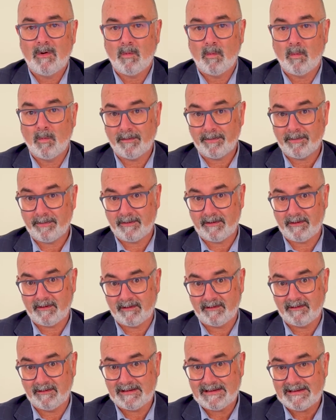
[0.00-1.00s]
With the
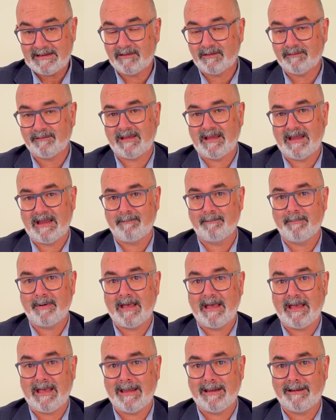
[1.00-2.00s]
needs of the
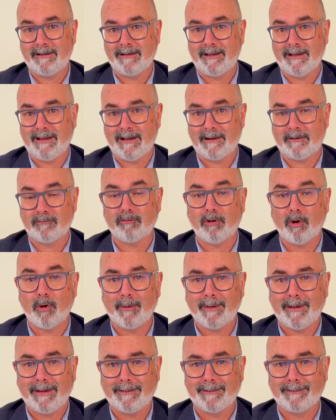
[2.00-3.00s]
campaign
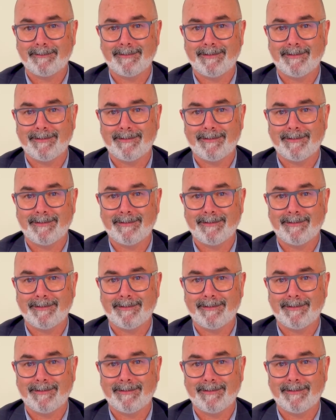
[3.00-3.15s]
growing,